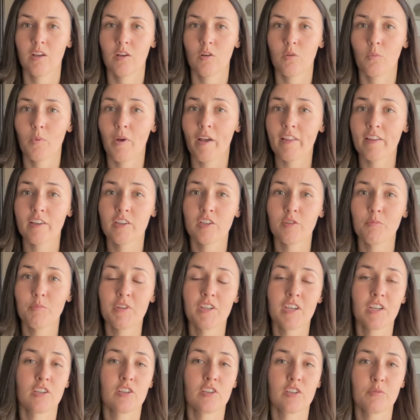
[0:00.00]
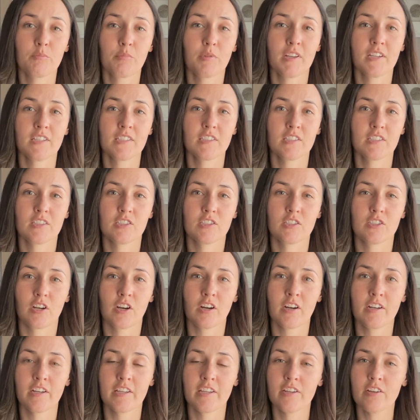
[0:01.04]
While it could be a good place to
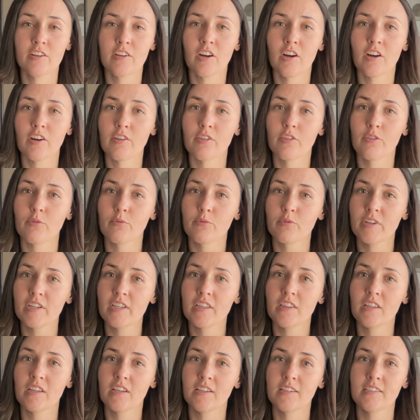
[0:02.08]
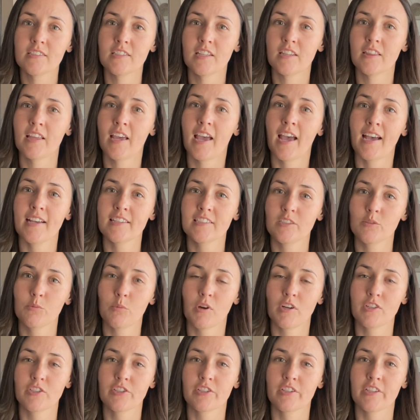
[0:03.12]
start, here are 3 things that the Acid
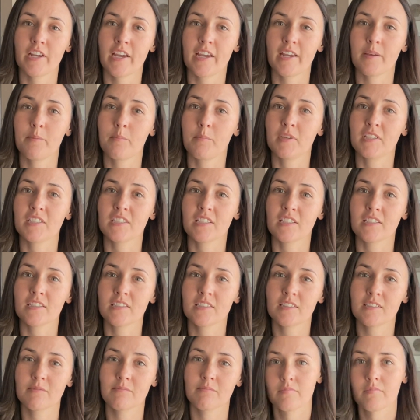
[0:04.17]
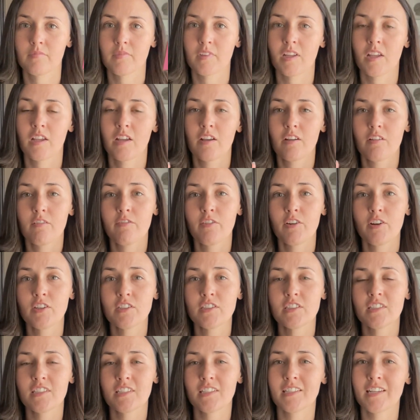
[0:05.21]
Watcher diet misses.
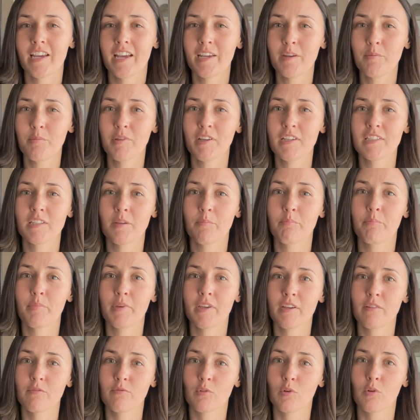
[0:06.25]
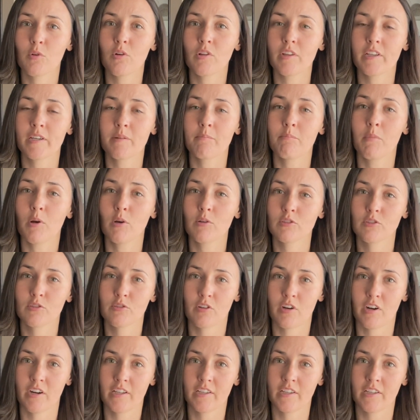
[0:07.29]
First, diet plays a big role in most chronic